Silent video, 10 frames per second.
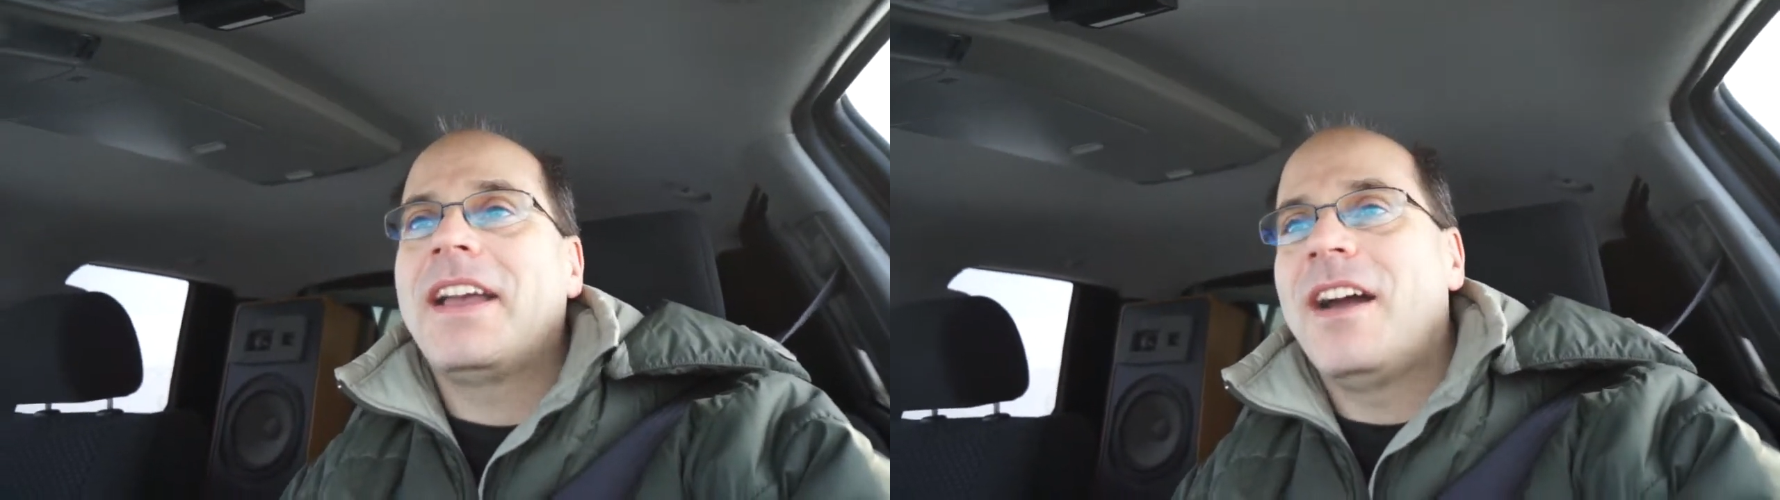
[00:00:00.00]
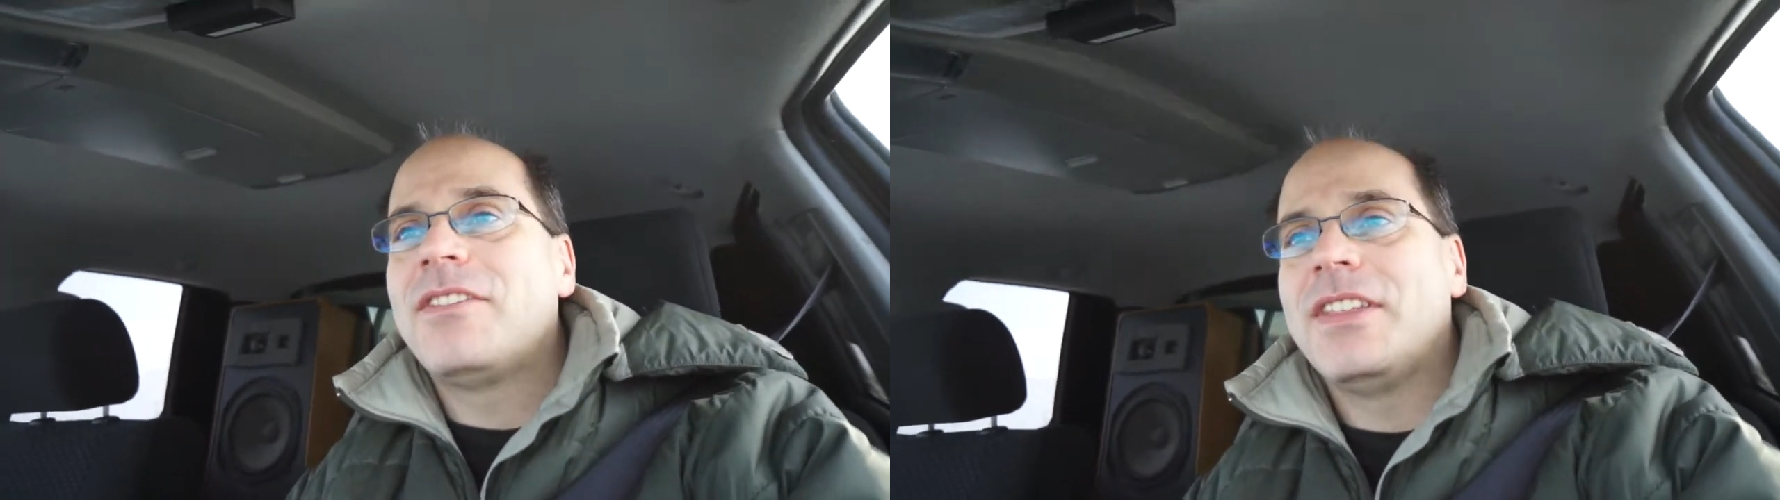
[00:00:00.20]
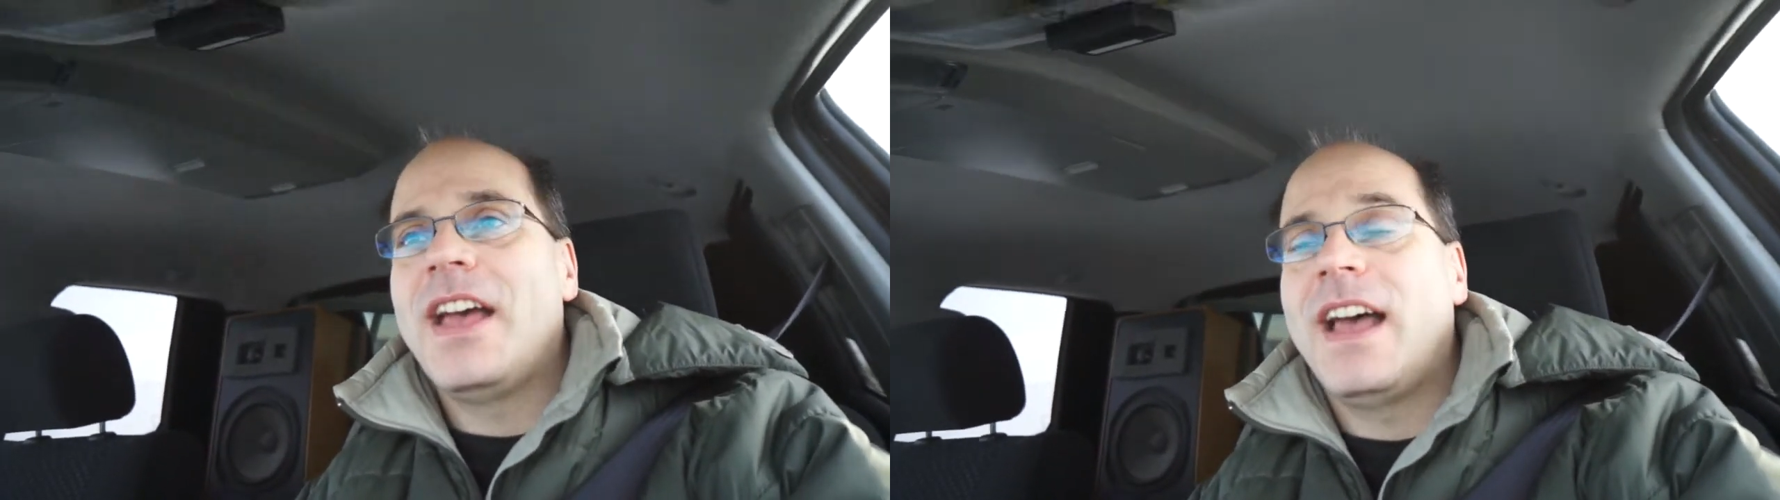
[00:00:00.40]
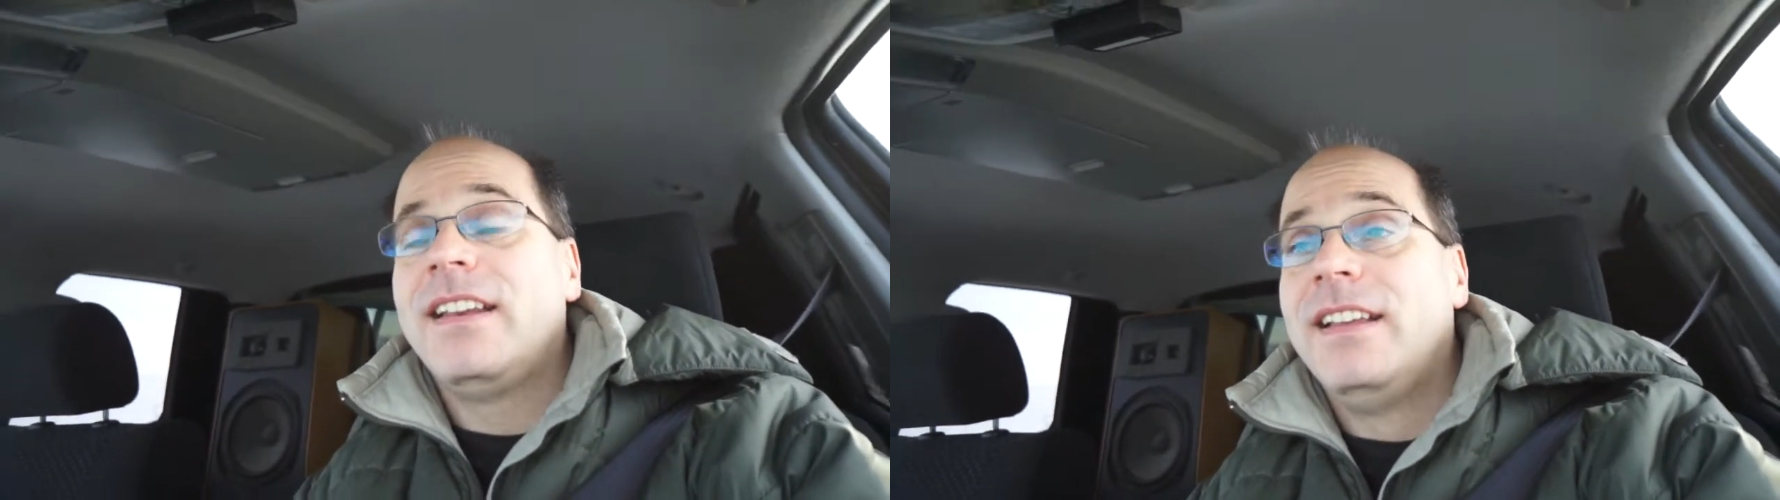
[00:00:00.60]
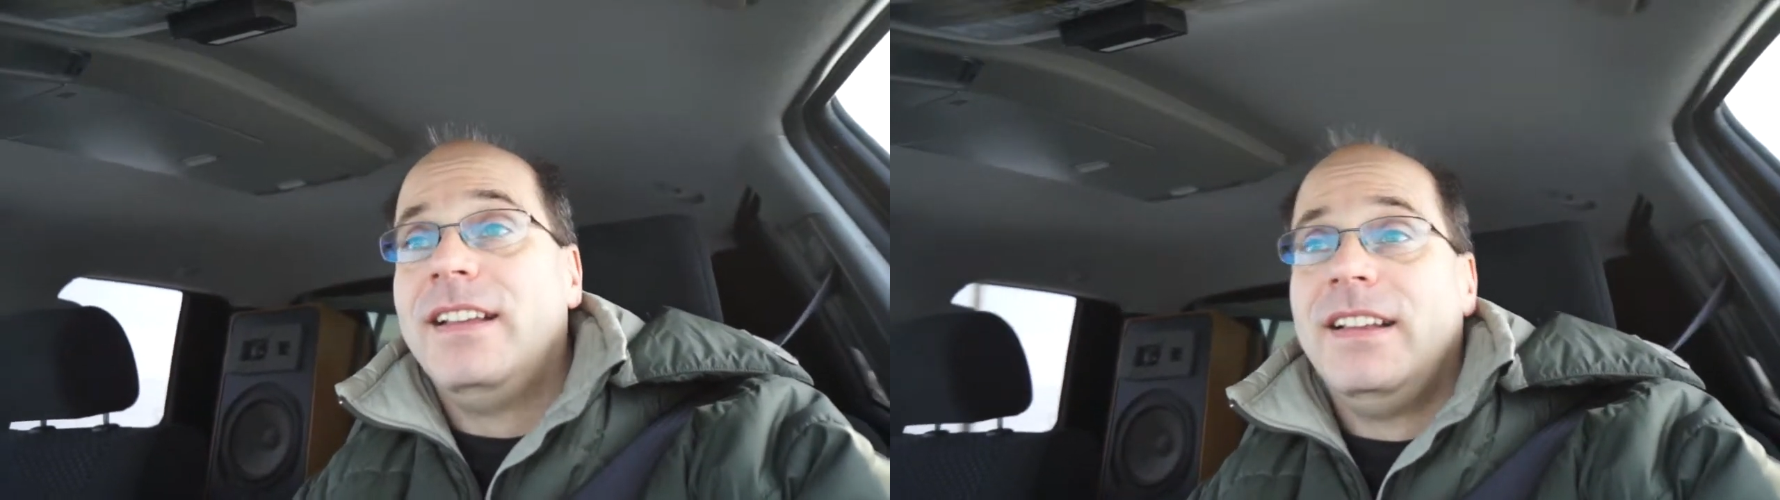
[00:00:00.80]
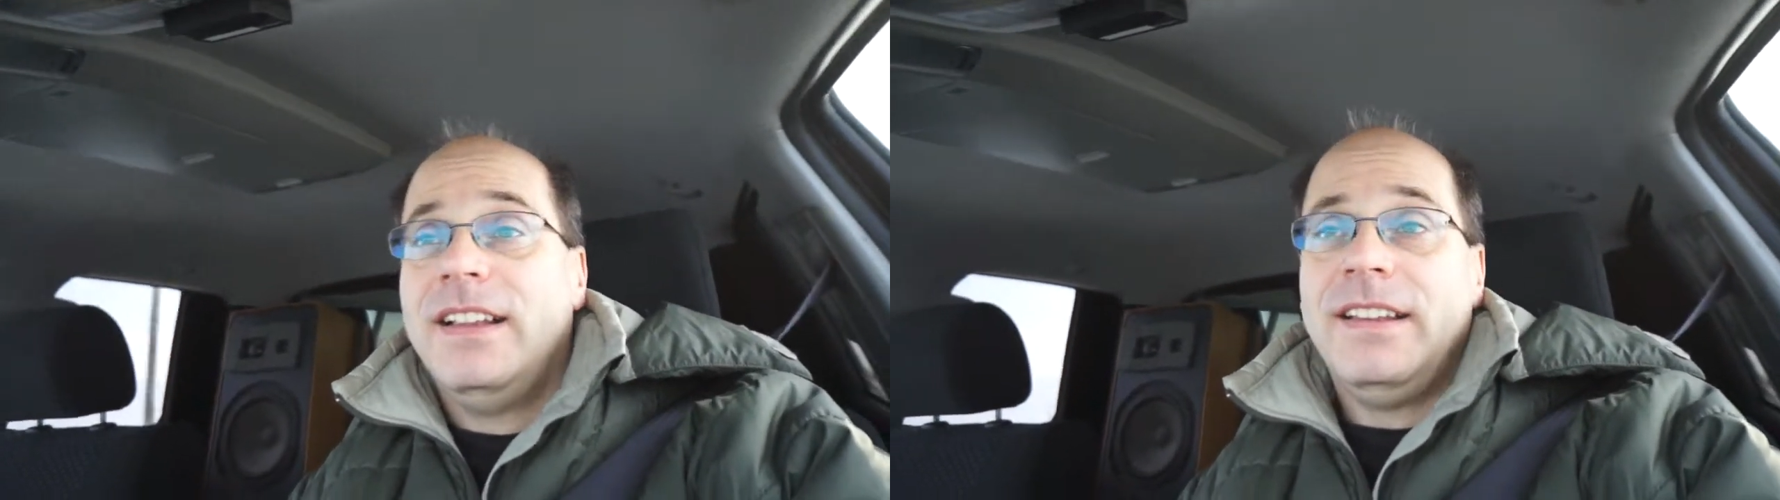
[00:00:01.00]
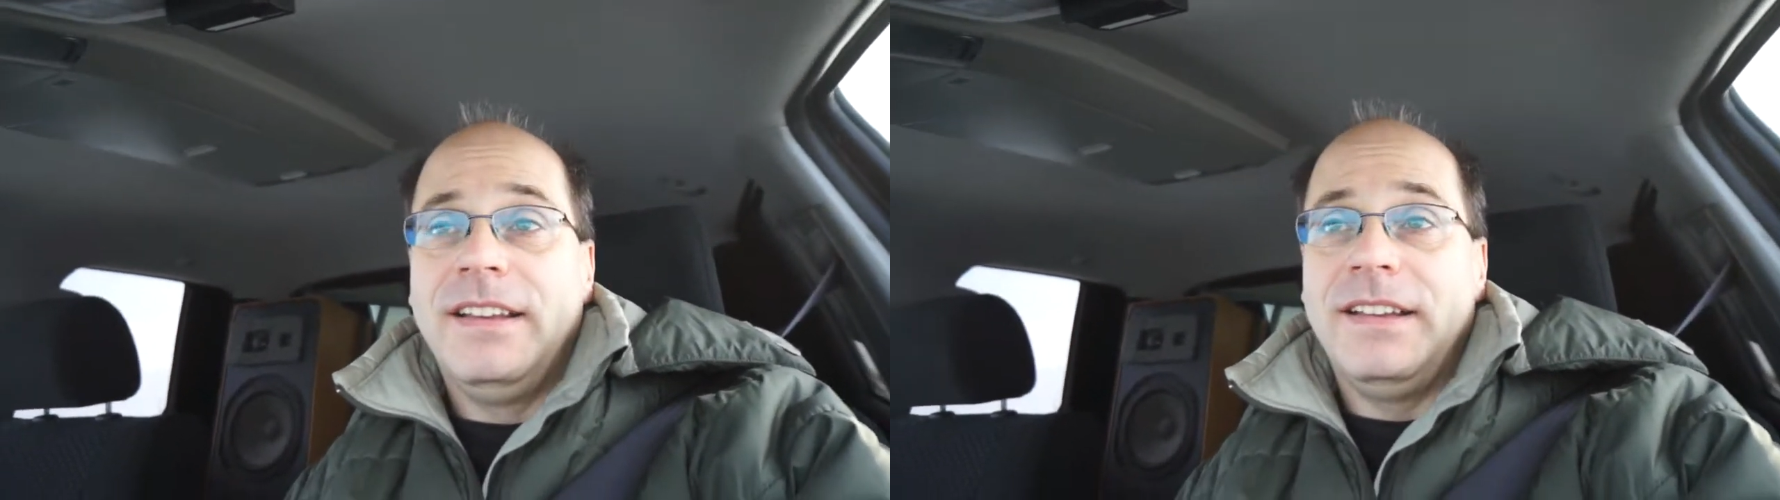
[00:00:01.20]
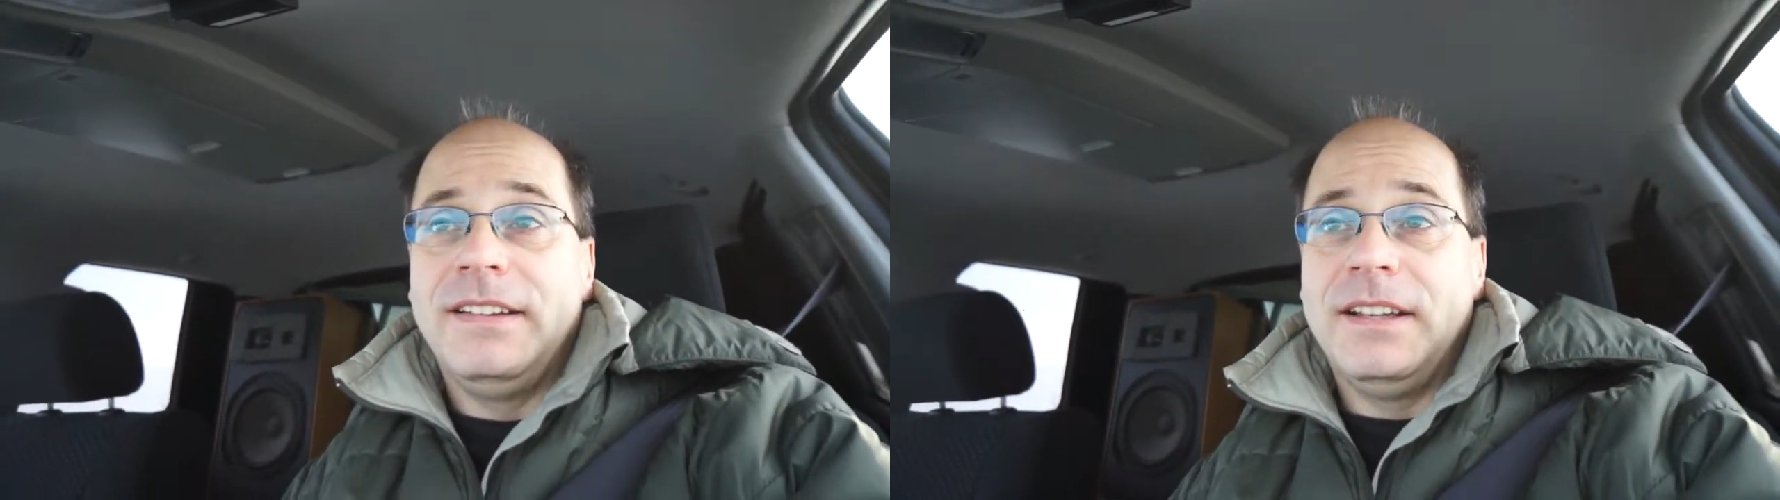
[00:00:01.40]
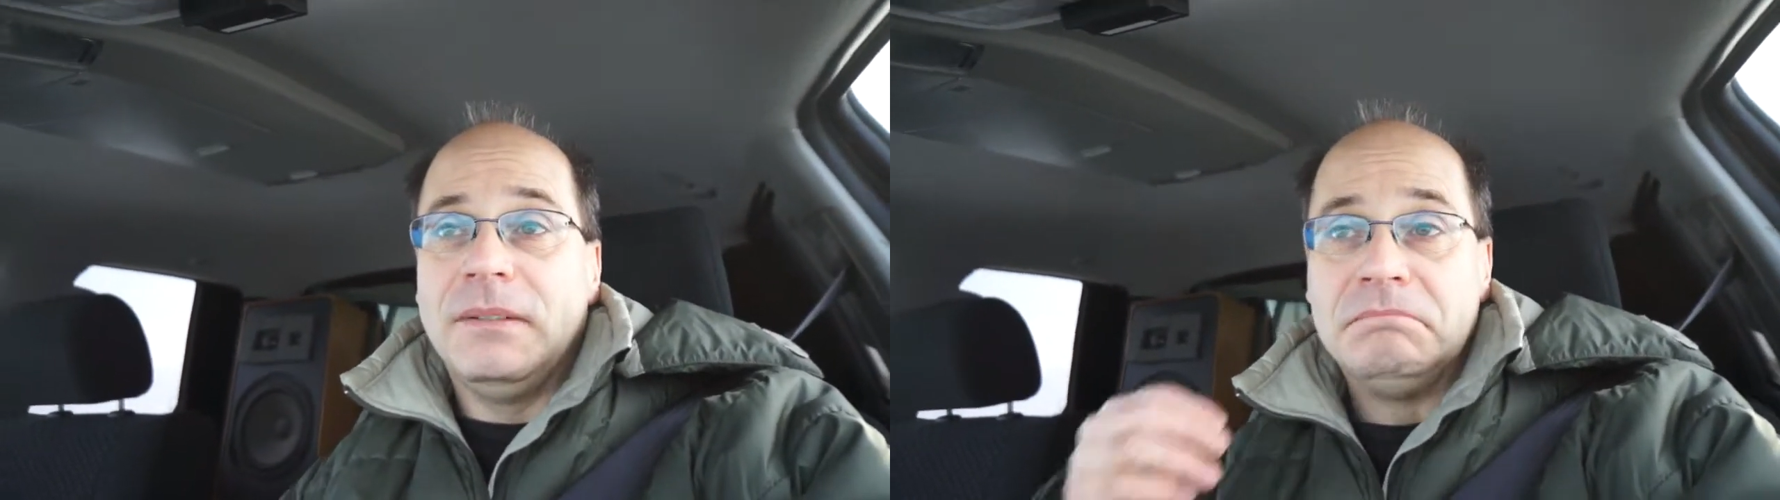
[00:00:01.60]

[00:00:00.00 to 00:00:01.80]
after that. And